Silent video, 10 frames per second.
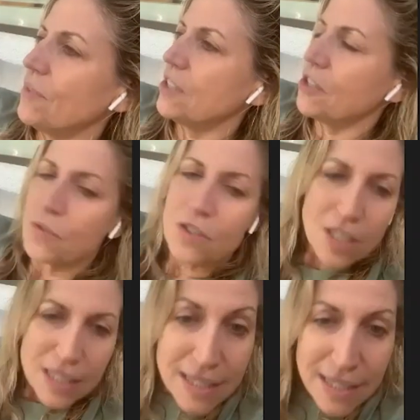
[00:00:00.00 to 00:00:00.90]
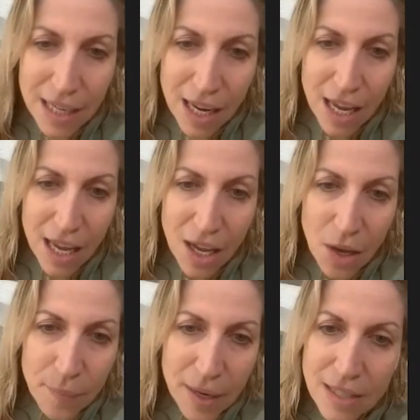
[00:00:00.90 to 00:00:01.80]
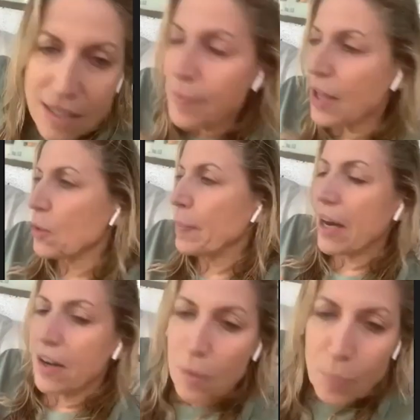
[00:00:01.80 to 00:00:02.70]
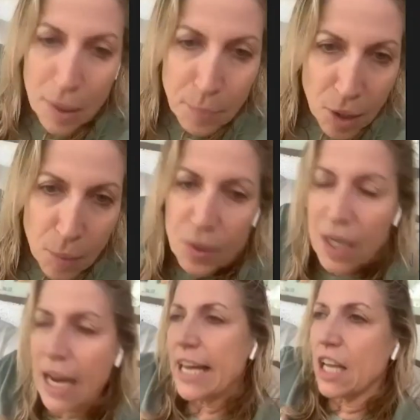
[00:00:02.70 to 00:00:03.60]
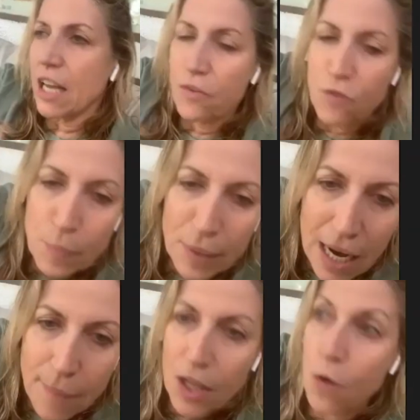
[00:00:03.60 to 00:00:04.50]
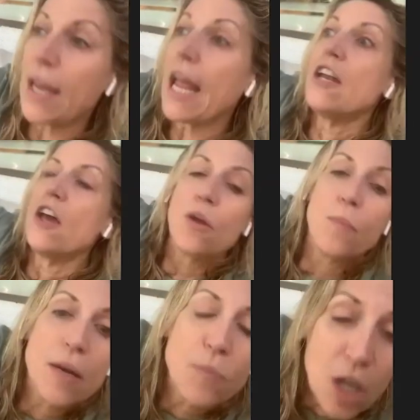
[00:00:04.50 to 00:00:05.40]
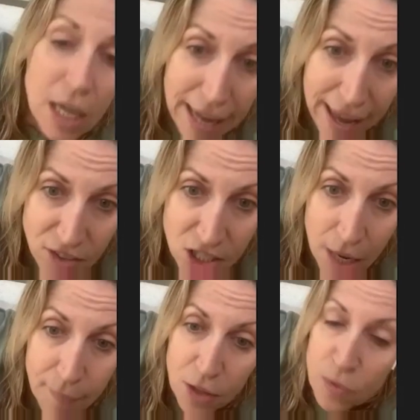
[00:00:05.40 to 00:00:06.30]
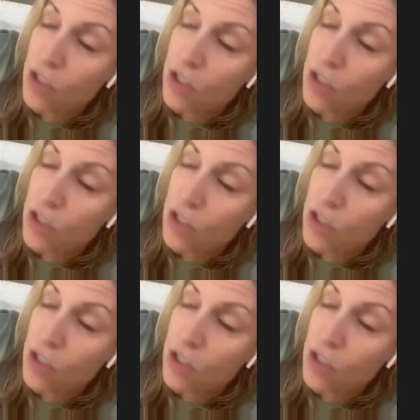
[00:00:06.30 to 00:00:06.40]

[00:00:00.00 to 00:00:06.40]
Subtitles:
so it was good to see him. Some other Bay Area people, Brooke Heineken, former Comic Week. Another one, we're gonna have this Comic Week.